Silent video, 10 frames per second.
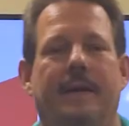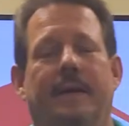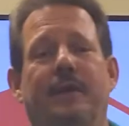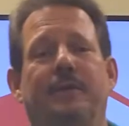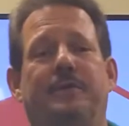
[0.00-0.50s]

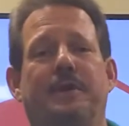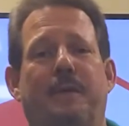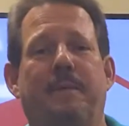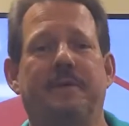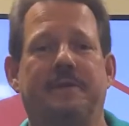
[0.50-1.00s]
Hello, Chuck
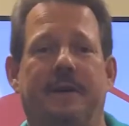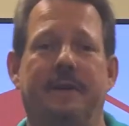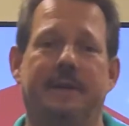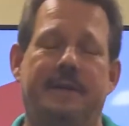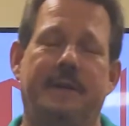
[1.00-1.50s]
Boutall,
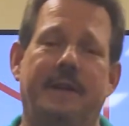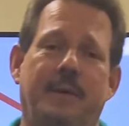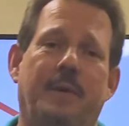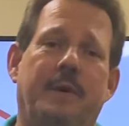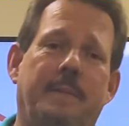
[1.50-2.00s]
and today
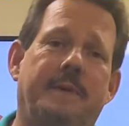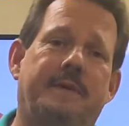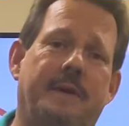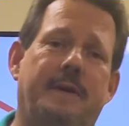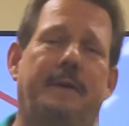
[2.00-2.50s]
we're going to be
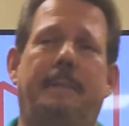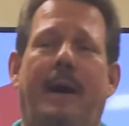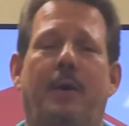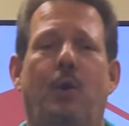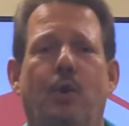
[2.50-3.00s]
talking
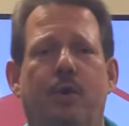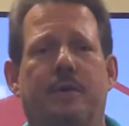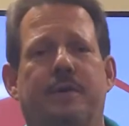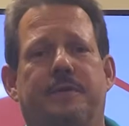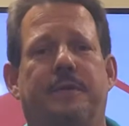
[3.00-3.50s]
about odor
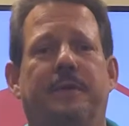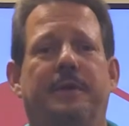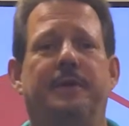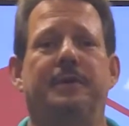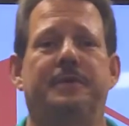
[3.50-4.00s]
control and
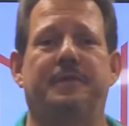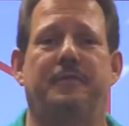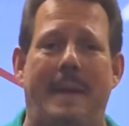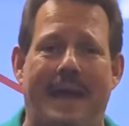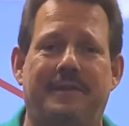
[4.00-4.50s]
the use of
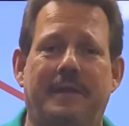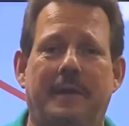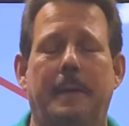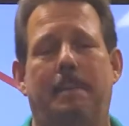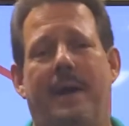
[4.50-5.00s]
masking
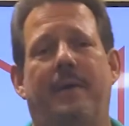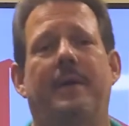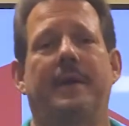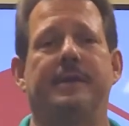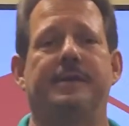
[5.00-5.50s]
and pairing
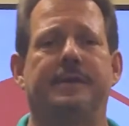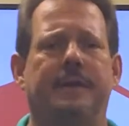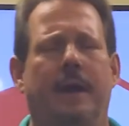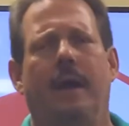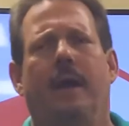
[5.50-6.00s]
agents.
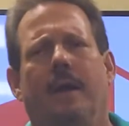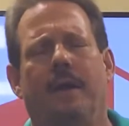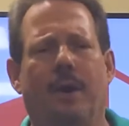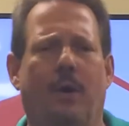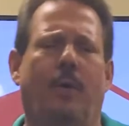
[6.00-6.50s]

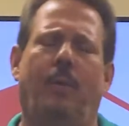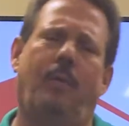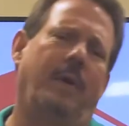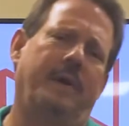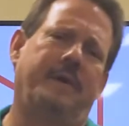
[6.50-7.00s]
Now,
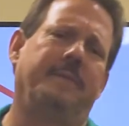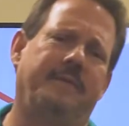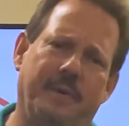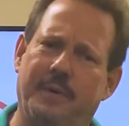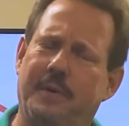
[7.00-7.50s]
when it comes to
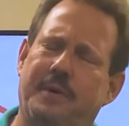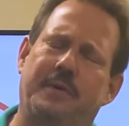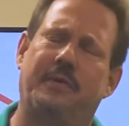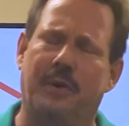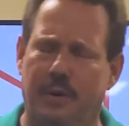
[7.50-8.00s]
odor
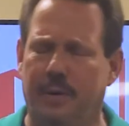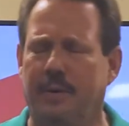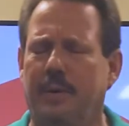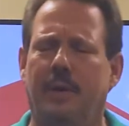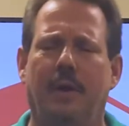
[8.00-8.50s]

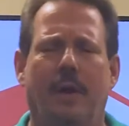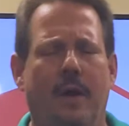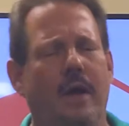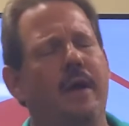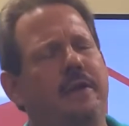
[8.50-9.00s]
control,
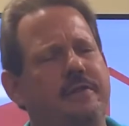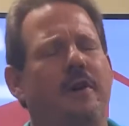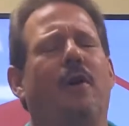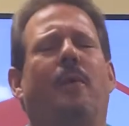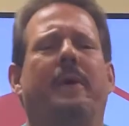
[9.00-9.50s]
it's
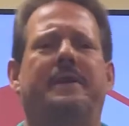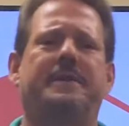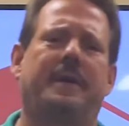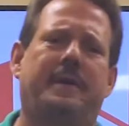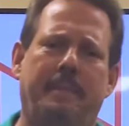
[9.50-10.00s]
always
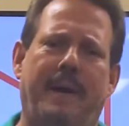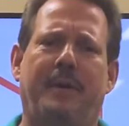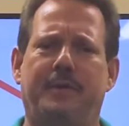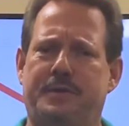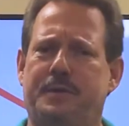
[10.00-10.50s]
talked about
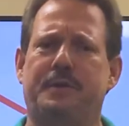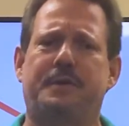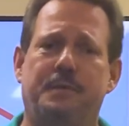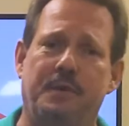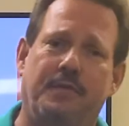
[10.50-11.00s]
as source
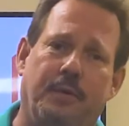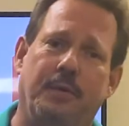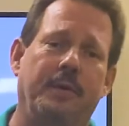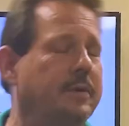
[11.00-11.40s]
removal,